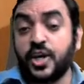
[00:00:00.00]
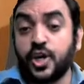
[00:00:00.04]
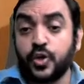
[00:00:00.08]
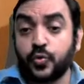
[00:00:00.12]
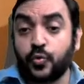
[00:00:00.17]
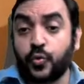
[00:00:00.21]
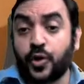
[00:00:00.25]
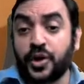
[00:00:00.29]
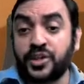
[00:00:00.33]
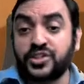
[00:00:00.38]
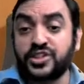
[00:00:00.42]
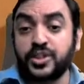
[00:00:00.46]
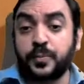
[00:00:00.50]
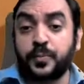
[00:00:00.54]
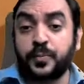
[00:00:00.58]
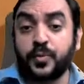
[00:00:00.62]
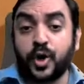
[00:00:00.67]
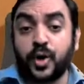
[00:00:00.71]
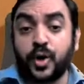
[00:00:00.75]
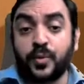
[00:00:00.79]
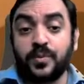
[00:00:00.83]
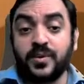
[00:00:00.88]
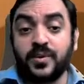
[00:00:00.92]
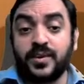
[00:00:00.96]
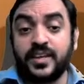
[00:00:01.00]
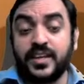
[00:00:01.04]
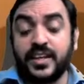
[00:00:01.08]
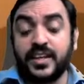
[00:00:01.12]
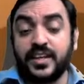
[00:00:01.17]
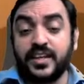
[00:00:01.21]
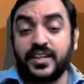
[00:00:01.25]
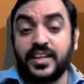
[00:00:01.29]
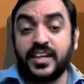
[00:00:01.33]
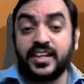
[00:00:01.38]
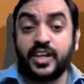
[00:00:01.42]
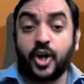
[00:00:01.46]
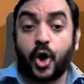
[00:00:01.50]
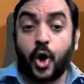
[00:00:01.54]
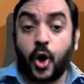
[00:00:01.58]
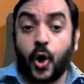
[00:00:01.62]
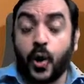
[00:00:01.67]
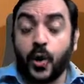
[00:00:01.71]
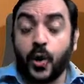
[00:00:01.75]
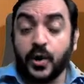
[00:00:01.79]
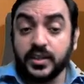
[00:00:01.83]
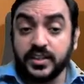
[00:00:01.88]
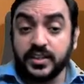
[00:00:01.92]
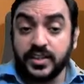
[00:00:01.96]
What's the probability that
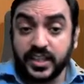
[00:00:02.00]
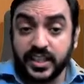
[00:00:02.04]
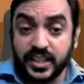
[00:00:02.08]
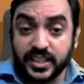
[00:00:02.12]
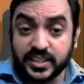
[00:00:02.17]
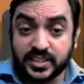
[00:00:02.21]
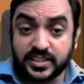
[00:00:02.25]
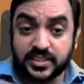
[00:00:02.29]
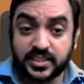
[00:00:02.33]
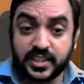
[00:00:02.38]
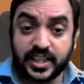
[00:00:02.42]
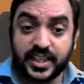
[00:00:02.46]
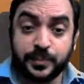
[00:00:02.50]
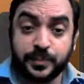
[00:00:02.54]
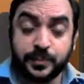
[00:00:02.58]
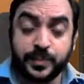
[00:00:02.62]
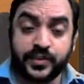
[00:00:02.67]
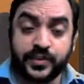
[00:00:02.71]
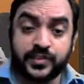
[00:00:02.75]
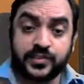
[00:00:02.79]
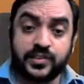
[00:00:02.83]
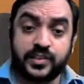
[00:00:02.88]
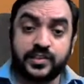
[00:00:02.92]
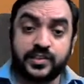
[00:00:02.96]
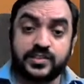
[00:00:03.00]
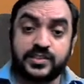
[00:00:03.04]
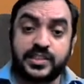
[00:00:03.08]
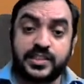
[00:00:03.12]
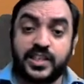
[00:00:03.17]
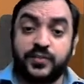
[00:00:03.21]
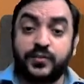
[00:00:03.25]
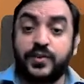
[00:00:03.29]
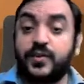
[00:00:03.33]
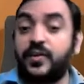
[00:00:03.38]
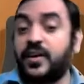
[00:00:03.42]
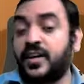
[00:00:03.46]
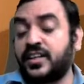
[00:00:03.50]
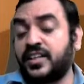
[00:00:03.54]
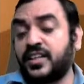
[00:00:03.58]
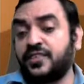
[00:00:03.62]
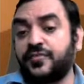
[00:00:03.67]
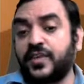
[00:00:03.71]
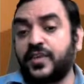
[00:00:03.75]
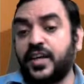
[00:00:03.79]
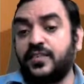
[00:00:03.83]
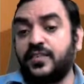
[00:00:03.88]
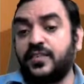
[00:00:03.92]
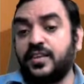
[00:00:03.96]
all these three persons survive another
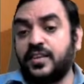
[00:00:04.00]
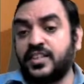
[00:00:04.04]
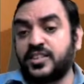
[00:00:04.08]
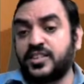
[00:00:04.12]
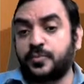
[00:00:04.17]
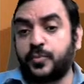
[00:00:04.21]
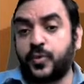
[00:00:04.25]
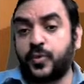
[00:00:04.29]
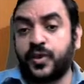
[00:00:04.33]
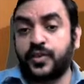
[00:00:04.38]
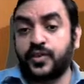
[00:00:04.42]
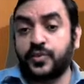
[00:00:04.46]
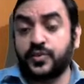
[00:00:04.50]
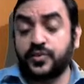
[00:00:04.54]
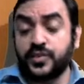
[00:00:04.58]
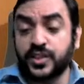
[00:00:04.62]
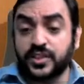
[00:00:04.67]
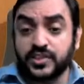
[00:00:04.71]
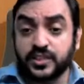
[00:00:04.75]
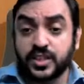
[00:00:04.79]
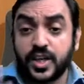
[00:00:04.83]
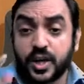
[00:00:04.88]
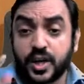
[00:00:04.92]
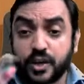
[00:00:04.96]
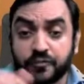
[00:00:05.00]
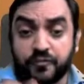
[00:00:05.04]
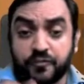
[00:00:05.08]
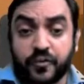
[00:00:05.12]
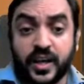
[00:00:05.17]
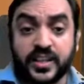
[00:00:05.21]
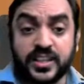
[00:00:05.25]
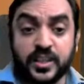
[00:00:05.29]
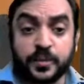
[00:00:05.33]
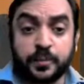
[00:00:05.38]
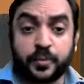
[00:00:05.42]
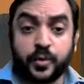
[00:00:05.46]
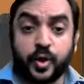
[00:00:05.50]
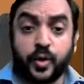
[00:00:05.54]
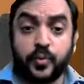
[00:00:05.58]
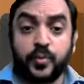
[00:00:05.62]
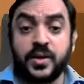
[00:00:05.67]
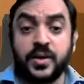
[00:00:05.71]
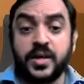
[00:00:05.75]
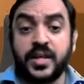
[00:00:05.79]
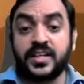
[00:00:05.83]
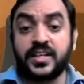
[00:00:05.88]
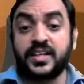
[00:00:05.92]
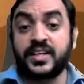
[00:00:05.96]
5 years is 0.26? Find the
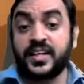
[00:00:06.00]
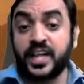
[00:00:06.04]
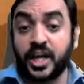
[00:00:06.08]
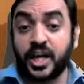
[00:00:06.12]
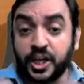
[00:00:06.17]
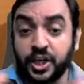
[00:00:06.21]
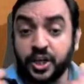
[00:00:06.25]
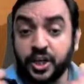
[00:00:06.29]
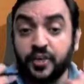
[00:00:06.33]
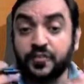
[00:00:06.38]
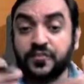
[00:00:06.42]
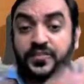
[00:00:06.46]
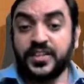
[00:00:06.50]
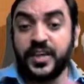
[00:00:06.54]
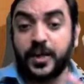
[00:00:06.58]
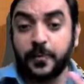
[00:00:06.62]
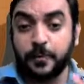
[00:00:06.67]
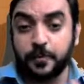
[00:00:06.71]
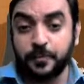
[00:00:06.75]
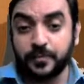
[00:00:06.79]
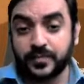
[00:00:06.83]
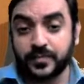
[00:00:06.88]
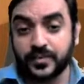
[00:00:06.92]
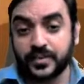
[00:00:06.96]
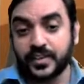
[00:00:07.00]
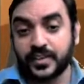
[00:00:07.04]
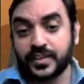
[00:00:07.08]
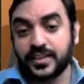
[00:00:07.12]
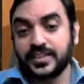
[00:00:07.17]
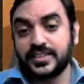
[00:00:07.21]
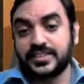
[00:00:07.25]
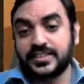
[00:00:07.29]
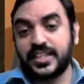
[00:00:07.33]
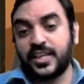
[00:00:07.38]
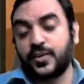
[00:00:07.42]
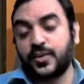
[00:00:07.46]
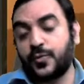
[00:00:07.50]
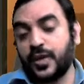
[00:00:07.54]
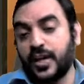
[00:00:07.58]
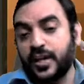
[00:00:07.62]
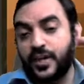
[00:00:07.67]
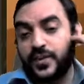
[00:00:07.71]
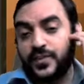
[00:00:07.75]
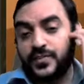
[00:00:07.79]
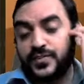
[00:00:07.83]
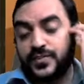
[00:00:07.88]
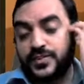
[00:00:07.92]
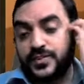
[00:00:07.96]
probability that none of them
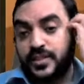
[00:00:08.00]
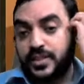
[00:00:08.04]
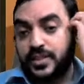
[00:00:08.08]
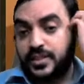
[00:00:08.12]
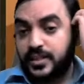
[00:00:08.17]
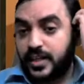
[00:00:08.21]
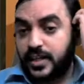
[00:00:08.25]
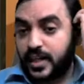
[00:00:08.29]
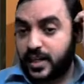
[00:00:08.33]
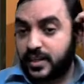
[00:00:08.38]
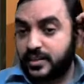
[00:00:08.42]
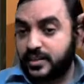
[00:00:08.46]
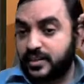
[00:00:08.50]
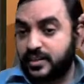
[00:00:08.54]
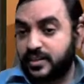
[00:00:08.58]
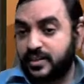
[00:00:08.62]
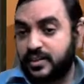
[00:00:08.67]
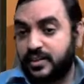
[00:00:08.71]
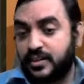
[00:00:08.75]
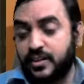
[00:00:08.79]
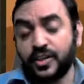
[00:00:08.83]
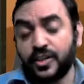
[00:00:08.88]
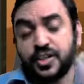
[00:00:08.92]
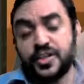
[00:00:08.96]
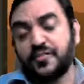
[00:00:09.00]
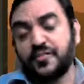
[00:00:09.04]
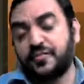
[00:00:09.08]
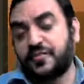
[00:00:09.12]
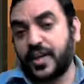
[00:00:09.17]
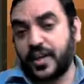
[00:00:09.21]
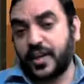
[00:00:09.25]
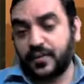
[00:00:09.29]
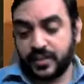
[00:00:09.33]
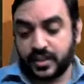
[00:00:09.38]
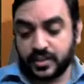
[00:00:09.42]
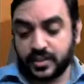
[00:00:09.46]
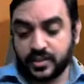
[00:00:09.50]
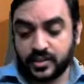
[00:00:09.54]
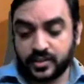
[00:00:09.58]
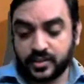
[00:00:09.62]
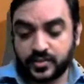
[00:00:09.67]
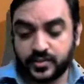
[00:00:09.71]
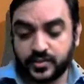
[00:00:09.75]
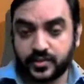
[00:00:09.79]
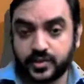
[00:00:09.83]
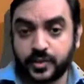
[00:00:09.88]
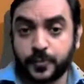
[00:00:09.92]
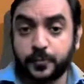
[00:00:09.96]
survives another 5
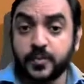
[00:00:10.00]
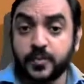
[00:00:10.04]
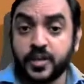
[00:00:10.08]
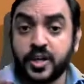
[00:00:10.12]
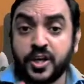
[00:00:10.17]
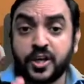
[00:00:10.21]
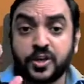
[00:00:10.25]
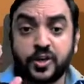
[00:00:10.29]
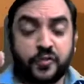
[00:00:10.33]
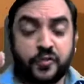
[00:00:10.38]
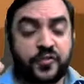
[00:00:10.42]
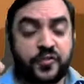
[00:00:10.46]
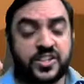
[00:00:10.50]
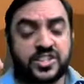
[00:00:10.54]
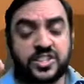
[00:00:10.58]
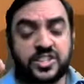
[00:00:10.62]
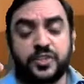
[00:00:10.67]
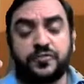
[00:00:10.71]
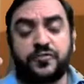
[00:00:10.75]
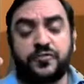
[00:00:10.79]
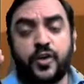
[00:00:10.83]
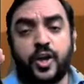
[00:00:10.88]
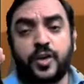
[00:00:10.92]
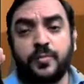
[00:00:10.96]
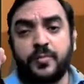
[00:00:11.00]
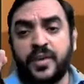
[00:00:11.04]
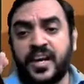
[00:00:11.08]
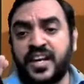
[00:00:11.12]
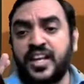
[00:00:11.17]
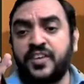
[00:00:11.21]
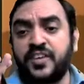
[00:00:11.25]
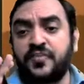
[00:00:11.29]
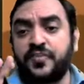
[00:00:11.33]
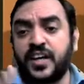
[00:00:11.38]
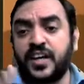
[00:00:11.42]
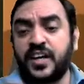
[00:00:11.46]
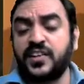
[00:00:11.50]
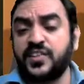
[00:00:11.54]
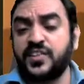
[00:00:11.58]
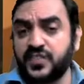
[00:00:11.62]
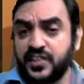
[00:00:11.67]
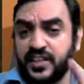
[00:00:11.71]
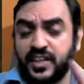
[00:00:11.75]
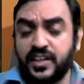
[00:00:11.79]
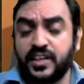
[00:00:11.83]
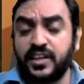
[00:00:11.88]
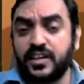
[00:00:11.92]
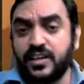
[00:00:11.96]
years. Now, first of all, my dear friends,
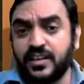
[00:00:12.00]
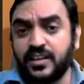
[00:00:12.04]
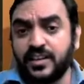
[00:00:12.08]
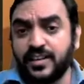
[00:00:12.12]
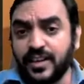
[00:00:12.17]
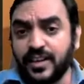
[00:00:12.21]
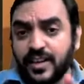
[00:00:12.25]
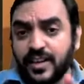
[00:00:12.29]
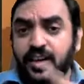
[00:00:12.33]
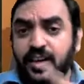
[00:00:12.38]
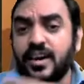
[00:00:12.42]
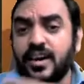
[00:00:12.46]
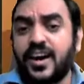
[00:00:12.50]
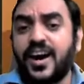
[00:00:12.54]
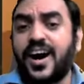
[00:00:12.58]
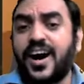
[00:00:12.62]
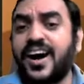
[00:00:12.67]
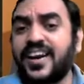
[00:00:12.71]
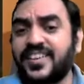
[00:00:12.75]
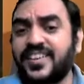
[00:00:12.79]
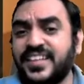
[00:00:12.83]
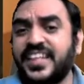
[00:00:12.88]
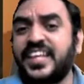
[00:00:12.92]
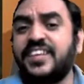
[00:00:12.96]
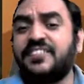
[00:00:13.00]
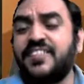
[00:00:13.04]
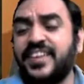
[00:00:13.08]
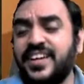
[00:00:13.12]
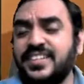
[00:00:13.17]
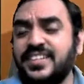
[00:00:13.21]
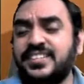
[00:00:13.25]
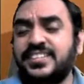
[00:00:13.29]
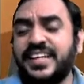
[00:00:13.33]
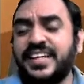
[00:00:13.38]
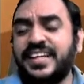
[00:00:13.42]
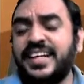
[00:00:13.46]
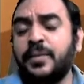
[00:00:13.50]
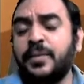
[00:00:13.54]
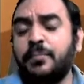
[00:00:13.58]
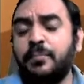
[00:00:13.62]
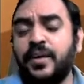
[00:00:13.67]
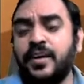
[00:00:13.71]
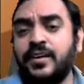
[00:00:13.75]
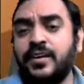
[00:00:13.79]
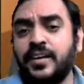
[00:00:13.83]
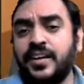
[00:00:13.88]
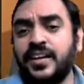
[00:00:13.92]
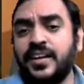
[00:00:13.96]
here are the events
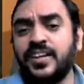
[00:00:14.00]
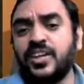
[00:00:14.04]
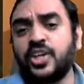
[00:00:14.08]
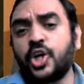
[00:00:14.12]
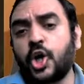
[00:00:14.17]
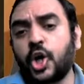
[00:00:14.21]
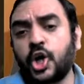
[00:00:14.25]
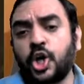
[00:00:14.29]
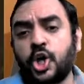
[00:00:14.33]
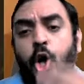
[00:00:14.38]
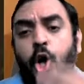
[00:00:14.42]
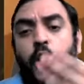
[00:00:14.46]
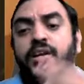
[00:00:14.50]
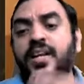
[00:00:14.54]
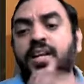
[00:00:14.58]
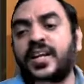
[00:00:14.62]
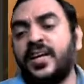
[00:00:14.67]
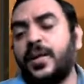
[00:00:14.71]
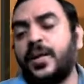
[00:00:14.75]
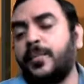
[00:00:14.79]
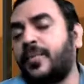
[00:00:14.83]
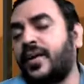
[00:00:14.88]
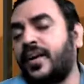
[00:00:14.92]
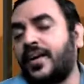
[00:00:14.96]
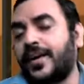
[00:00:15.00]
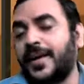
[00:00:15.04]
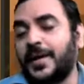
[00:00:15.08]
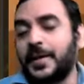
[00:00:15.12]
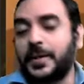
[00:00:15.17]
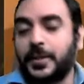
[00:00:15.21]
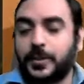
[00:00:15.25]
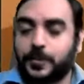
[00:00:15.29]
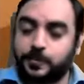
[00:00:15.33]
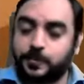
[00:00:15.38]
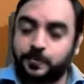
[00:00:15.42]
independent or not independent?